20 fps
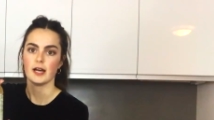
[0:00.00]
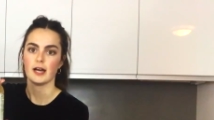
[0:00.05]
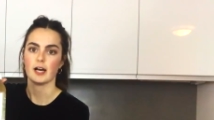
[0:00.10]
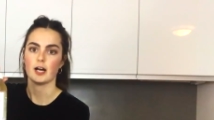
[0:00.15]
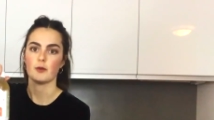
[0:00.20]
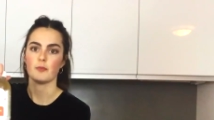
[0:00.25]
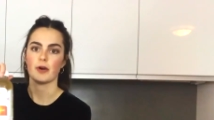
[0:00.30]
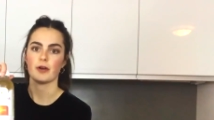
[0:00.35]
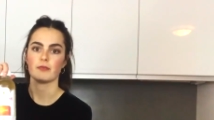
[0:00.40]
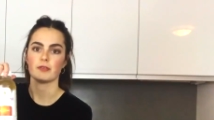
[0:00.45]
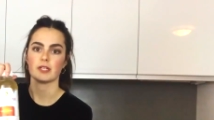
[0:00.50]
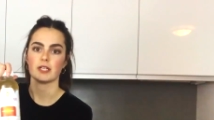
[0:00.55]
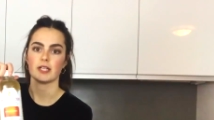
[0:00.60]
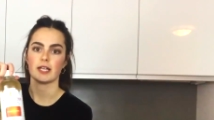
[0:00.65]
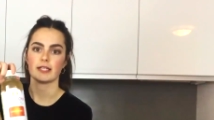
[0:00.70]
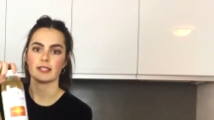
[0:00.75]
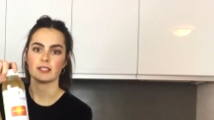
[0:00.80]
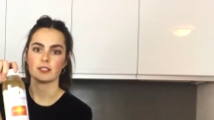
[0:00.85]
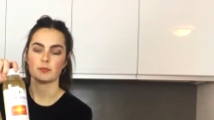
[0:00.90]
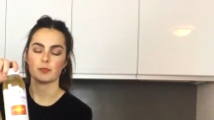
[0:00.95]
I really
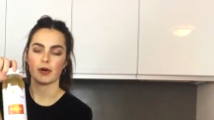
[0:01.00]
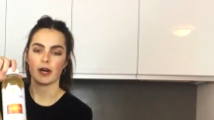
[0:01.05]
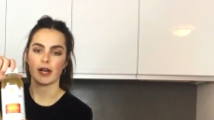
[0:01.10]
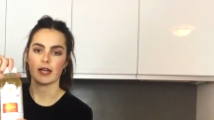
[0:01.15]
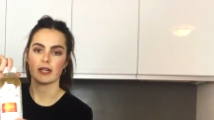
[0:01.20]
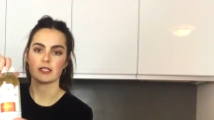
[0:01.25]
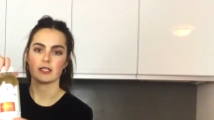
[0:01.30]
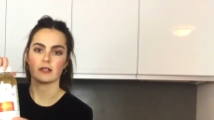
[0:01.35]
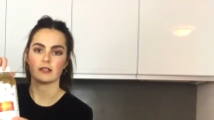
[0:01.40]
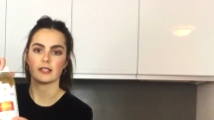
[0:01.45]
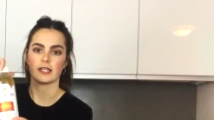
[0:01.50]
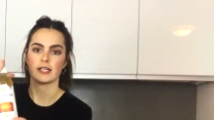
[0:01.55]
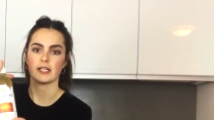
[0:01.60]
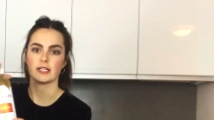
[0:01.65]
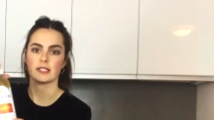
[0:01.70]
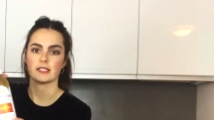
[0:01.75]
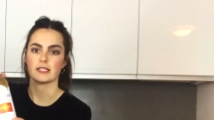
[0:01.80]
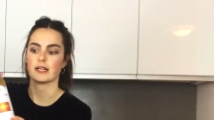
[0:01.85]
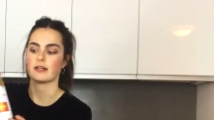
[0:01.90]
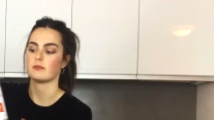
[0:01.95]
like this brand, I'll link
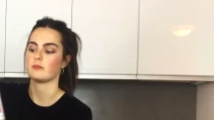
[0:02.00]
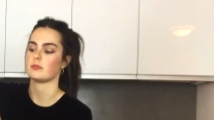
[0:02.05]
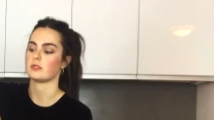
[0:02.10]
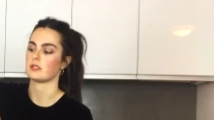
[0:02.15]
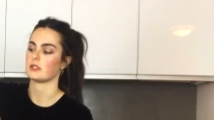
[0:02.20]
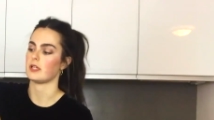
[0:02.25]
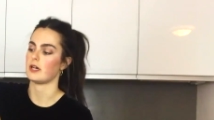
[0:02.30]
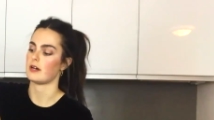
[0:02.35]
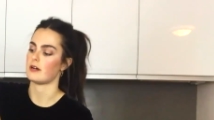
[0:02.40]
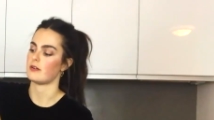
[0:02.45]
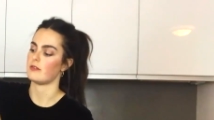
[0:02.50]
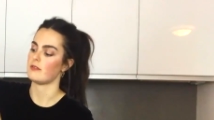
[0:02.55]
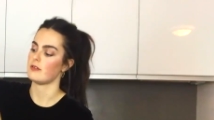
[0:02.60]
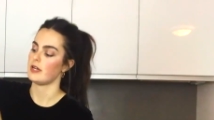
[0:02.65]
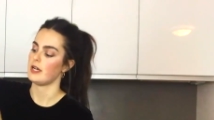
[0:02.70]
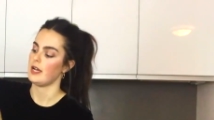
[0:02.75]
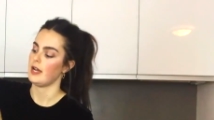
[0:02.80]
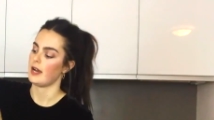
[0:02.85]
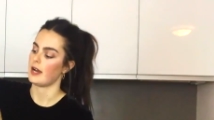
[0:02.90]
it down below,